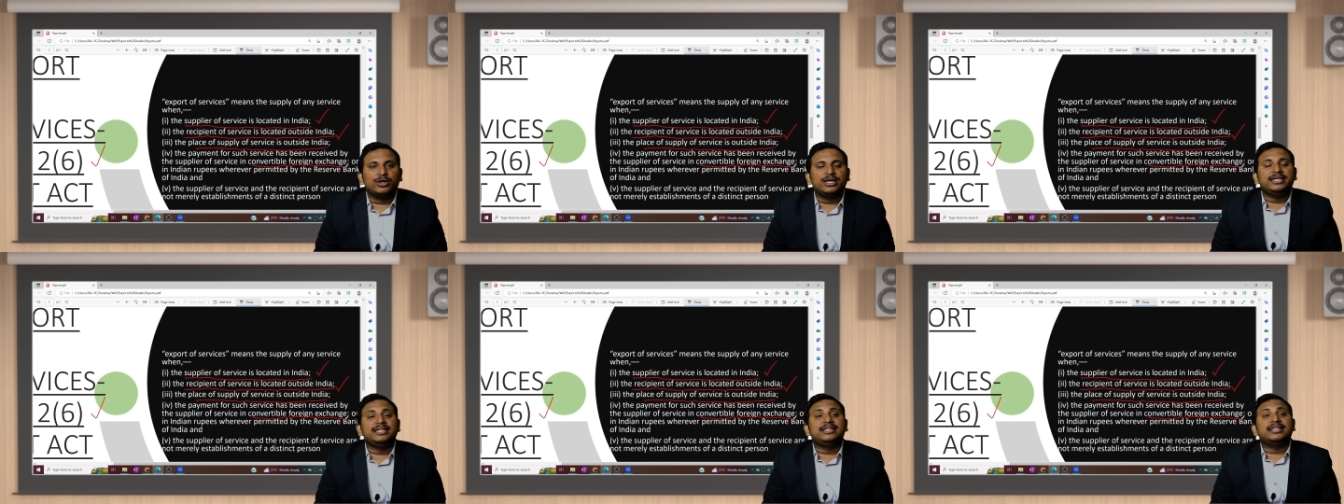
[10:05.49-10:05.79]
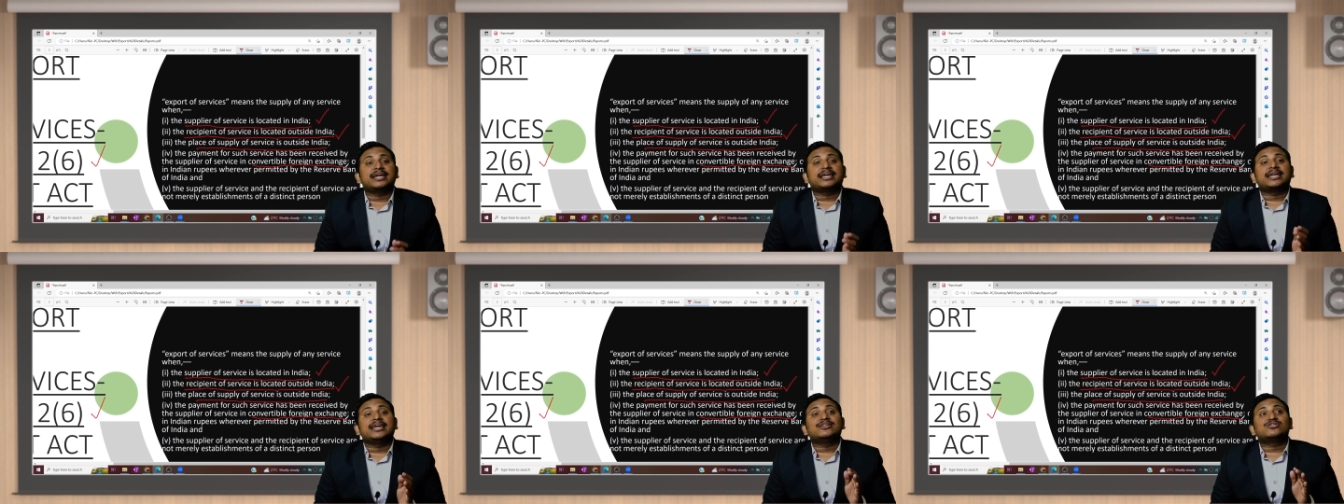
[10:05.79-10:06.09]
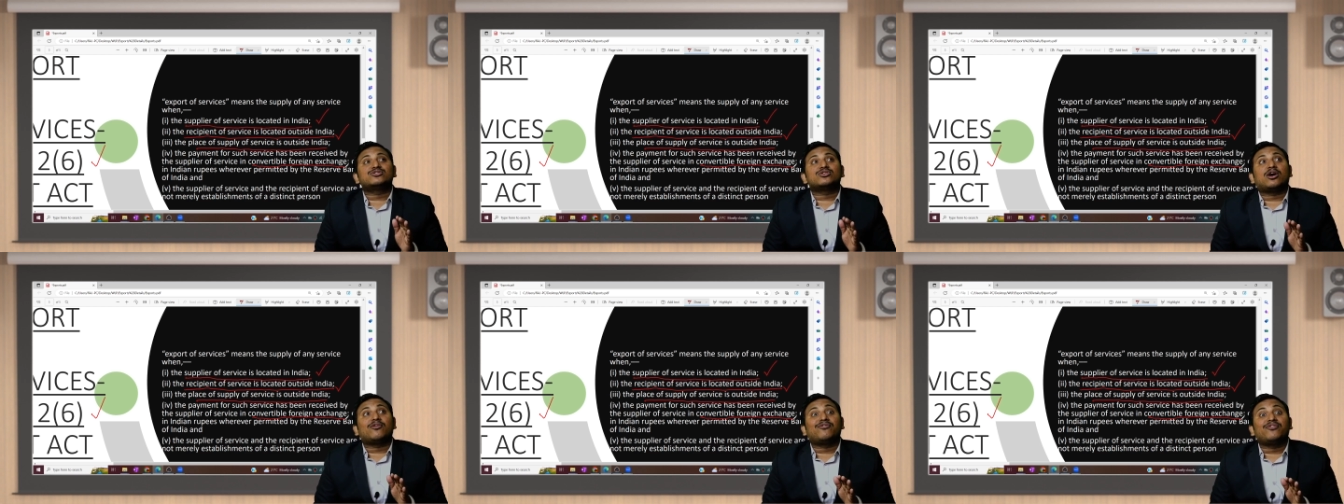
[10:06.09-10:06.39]
in the case
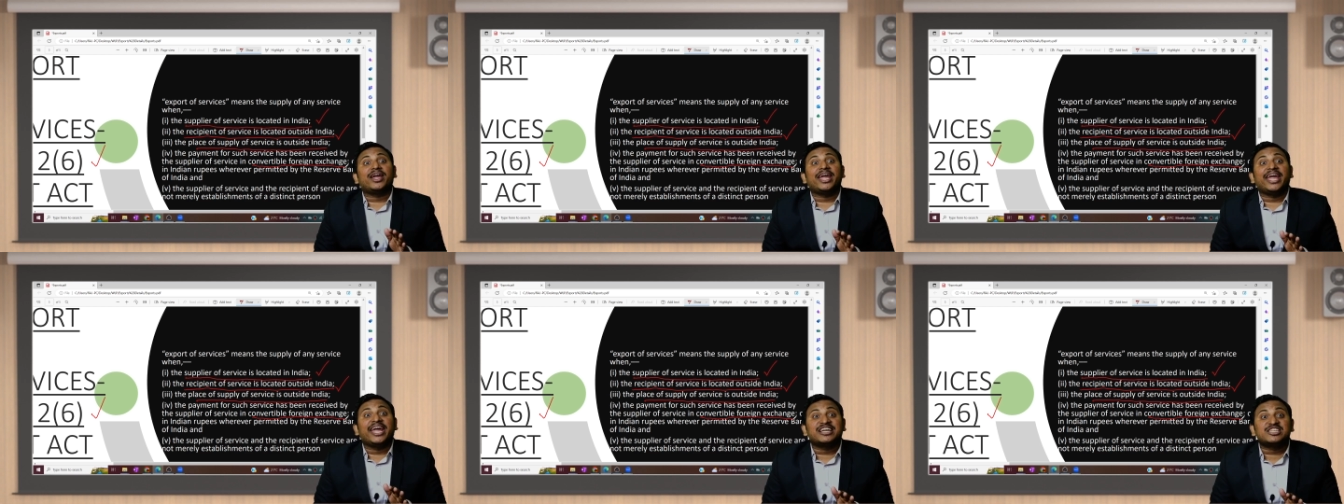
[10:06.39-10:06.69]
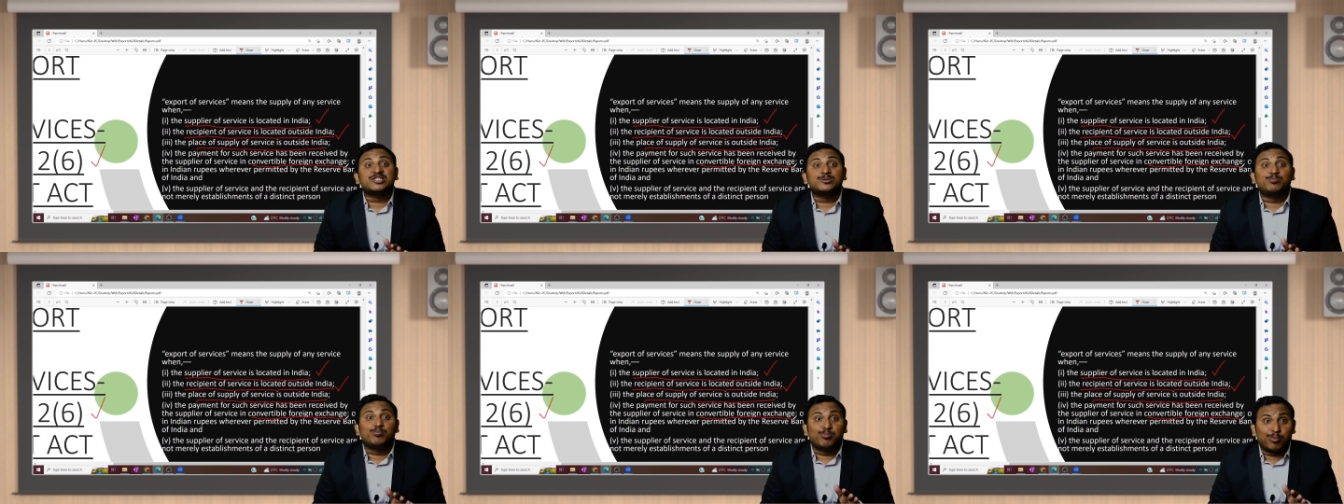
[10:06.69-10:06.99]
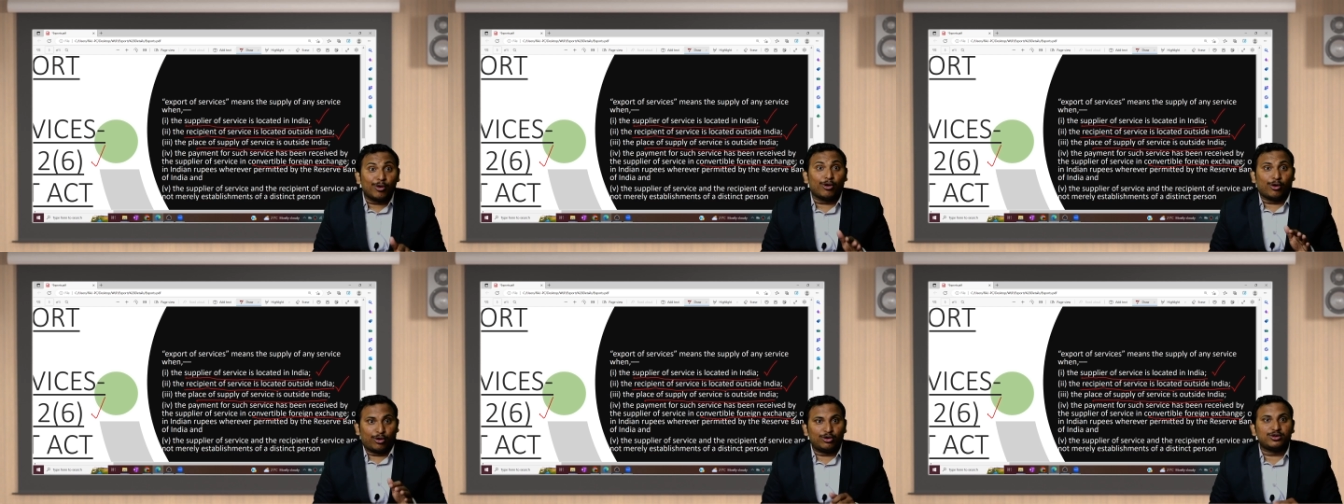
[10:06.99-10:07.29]
of
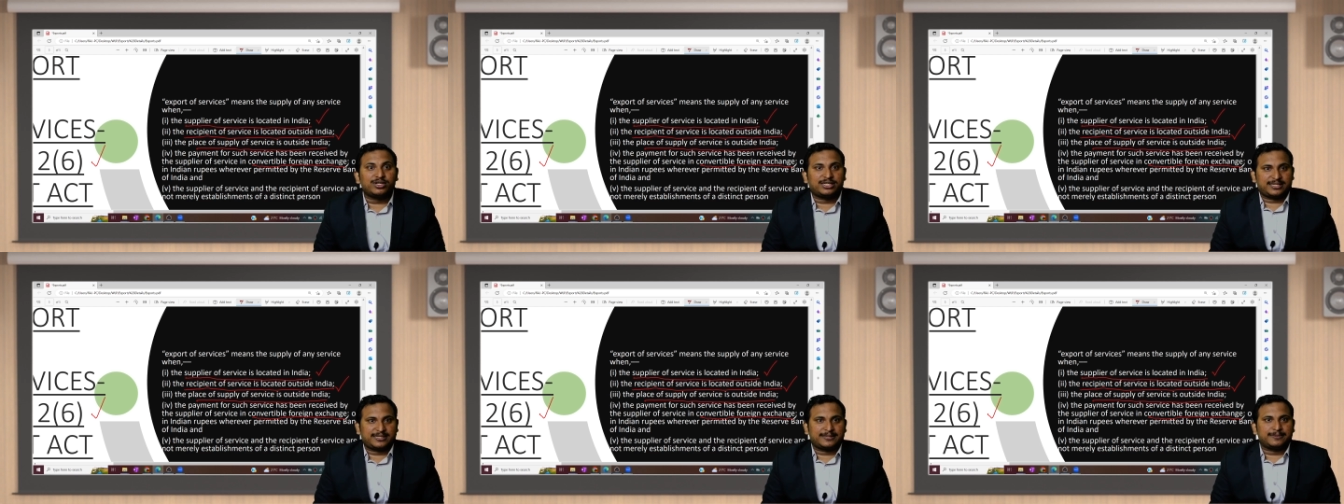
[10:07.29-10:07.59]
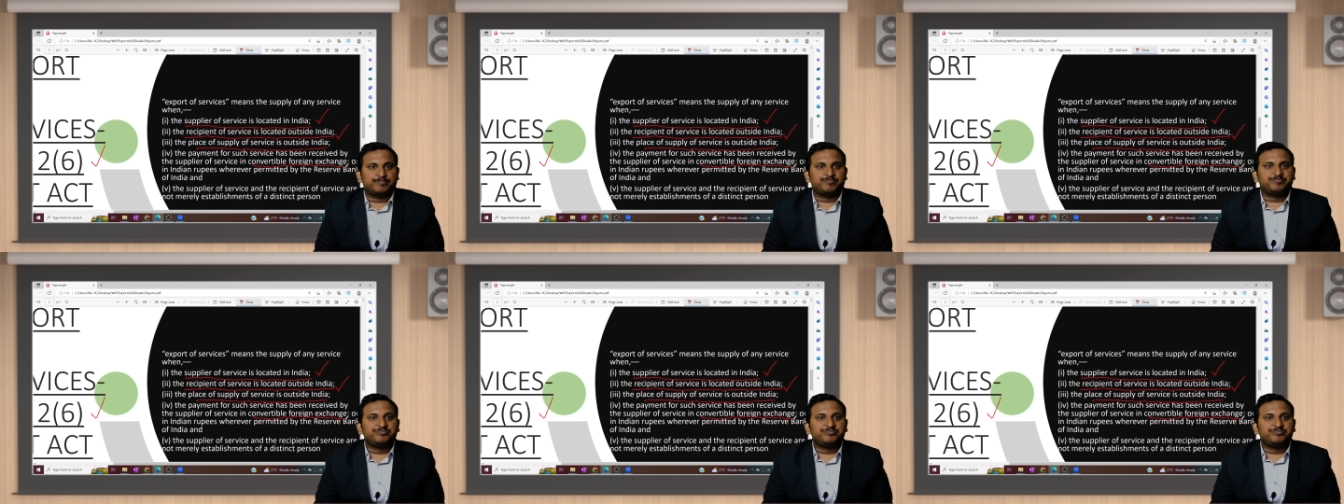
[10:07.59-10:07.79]
exports,